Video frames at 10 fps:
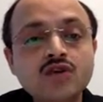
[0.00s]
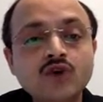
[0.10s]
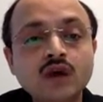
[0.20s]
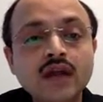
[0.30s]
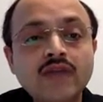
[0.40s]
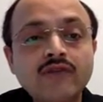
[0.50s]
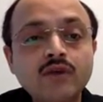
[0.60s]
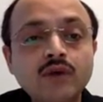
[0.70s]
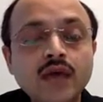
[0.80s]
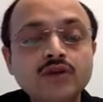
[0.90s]
thought like we
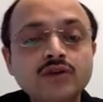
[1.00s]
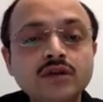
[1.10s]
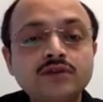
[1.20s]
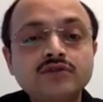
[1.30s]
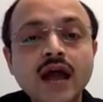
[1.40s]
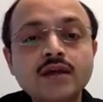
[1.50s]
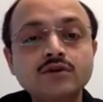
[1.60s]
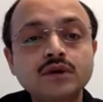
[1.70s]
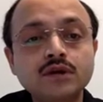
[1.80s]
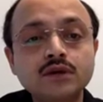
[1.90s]
could actually try to
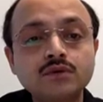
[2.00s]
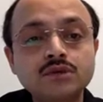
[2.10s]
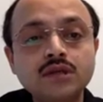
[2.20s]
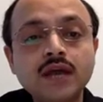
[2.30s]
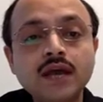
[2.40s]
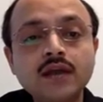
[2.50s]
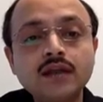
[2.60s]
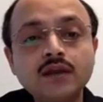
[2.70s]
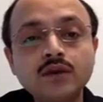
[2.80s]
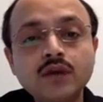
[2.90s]
reduce
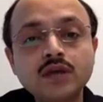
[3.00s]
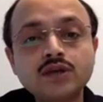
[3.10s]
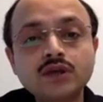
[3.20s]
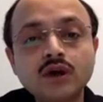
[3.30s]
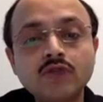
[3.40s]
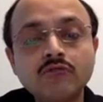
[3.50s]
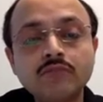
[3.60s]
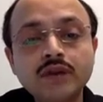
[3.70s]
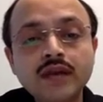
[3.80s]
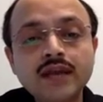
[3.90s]
the duration of
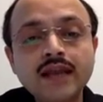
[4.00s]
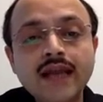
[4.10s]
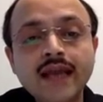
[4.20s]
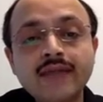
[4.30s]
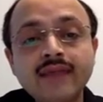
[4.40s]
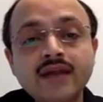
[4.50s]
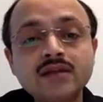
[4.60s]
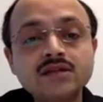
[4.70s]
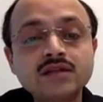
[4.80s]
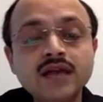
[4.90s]
breeding. Like, and that
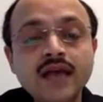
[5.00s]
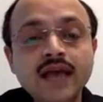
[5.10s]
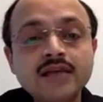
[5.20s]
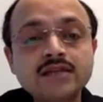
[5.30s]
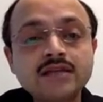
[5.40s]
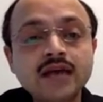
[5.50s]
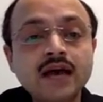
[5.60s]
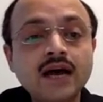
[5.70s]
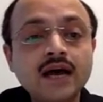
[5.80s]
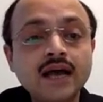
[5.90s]
is, as
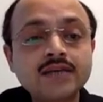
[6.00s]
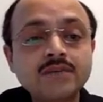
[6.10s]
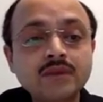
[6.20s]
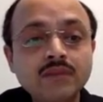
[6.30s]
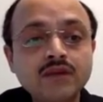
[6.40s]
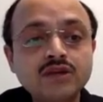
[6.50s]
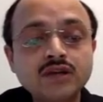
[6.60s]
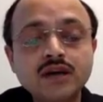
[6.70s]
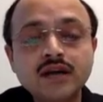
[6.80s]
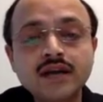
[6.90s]
has been
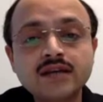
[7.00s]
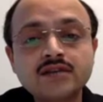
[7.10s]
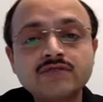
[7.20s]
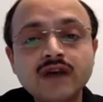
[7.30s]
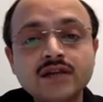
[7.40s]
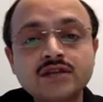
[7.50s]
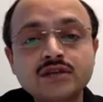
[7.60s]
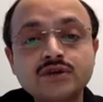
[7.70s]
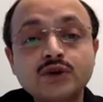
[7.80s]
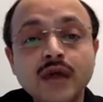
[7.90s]
mentioned earlier, it is fast
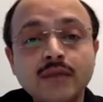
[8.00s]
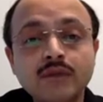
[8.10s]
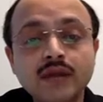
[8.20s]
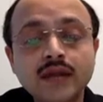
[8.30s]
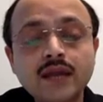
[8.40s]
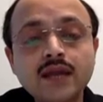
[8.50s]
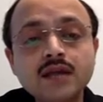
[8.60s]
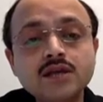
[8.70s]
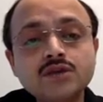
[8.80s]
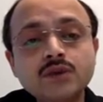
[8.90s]
track breeding.
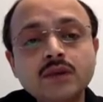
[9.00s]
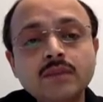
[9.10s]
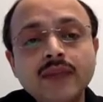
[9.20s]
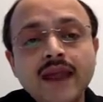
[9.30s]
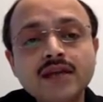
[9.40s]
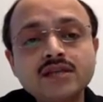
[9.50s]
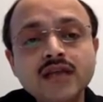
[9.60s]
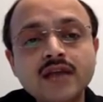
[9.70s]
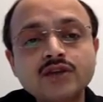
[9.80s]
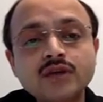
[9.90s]
So the plants
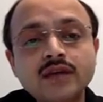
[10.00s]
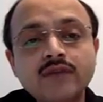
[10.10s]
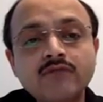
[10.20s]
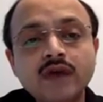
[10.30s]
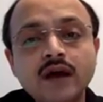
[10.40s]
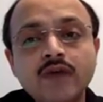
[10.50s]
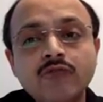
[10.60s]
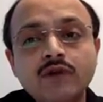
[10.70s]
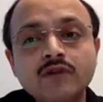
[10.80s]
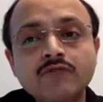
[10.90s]
actually
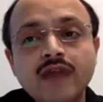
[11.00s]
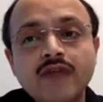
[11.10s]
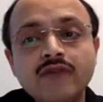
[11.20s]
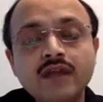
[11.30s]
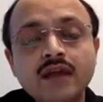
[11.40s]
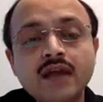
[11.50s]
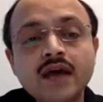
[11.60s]
for the flowering,